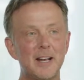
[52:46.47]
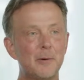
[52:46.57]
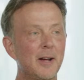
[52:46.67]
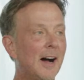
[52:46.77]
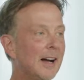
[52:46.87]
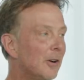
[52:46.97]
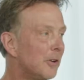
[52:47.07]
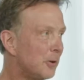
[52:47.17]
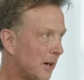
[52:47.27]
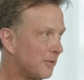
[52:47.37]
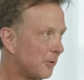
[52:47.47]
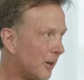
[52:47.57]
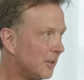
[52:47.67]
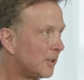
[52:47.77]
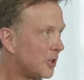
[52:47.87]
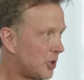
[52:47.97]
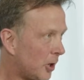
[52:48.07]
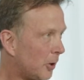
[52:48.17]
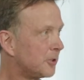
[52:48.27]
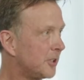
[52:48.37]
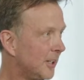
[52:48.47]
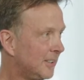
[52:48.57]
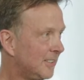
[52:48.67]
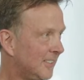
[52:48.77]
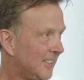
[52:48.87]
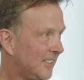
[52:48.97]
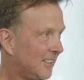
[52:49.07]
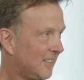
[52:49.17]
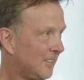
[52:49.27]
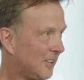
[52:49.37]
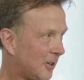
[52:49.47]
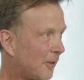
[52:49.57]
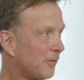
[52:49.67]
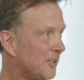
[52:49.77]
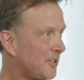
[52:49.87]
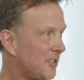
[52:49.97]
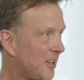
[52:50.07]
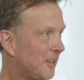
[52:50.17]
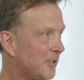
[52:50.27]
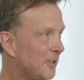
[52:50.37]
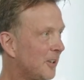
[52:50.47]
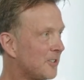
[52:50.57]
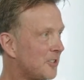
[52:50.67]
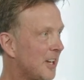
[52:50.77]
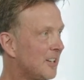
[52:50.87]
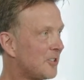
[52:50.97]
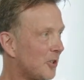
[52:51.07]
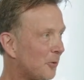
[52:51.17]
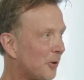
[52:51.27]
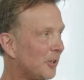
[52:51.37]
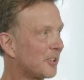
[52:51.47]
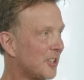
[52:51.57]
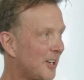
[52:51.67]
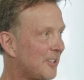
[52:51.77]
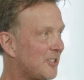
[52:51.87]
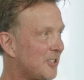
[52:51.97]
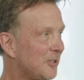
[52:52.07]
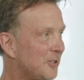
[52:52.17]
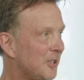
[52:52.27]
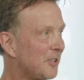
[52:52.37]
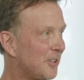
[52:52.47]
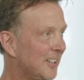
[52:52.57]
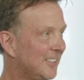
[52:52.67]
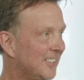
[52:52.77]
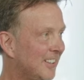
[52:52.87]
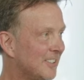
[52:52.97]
Anyway, I know you have to run because you're hosting the conference this afternoon on stage, so we're all excited to see you do your thing.